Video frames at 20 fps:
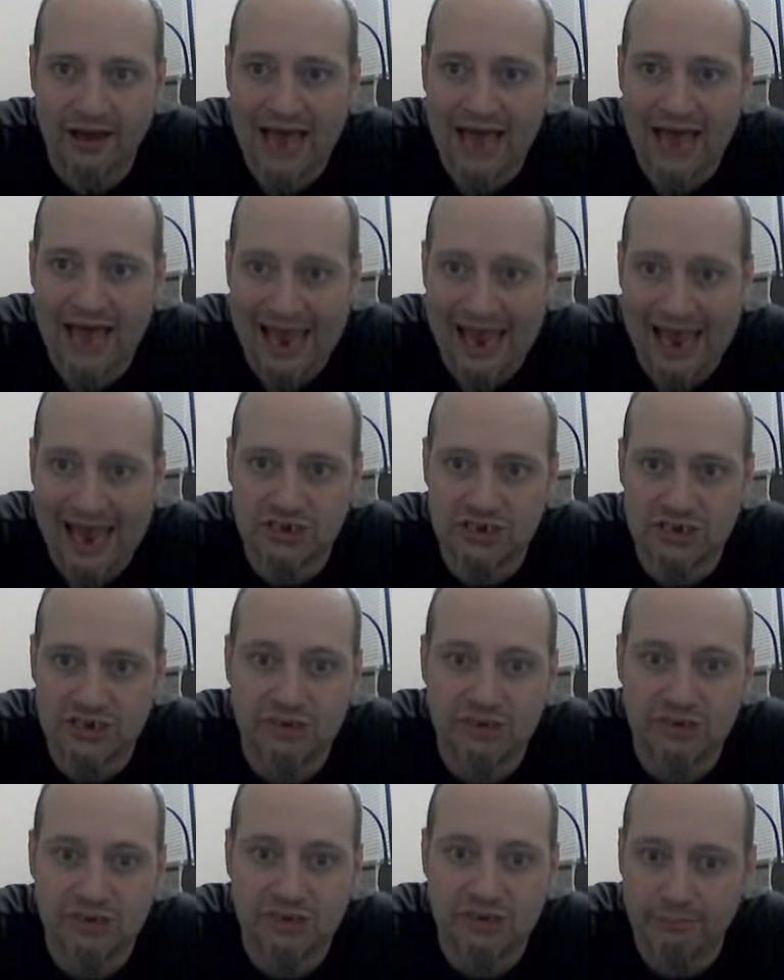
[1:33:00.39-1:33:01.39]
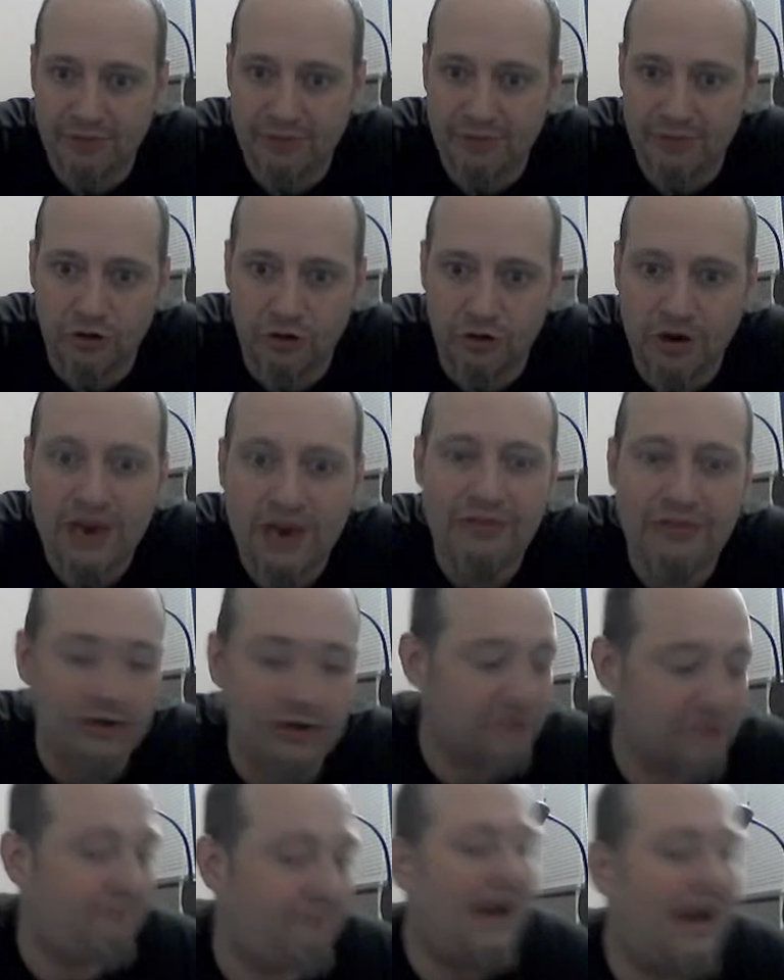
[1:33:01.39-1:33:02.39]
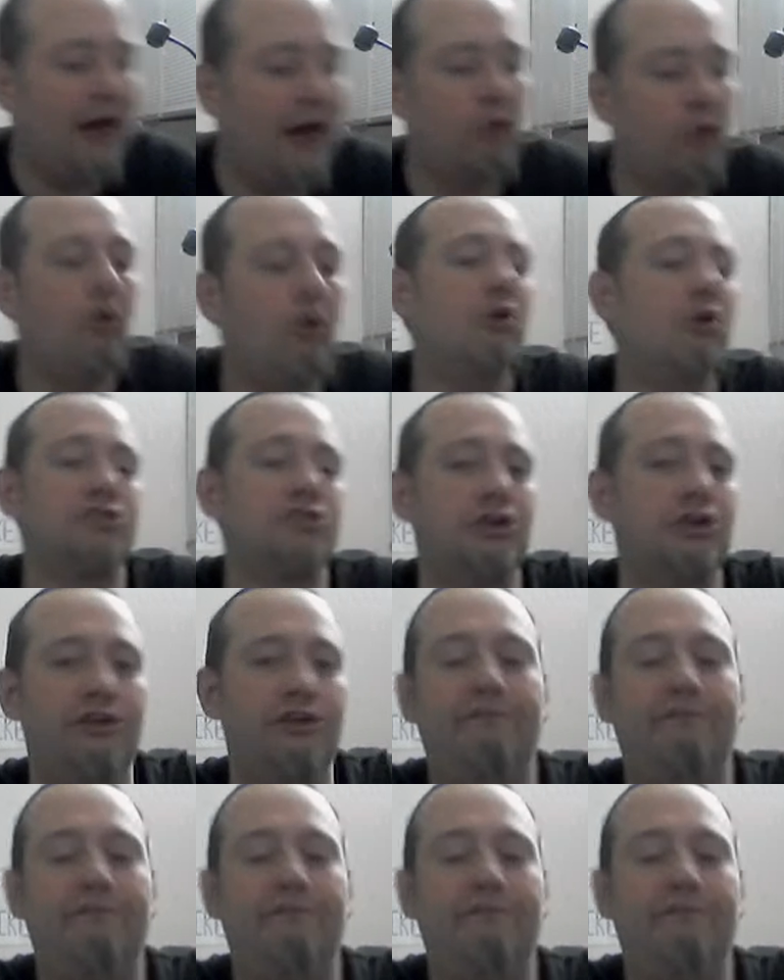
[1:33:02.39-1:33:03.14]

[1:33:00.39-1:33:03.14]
access to my computer. There's firewalls on your.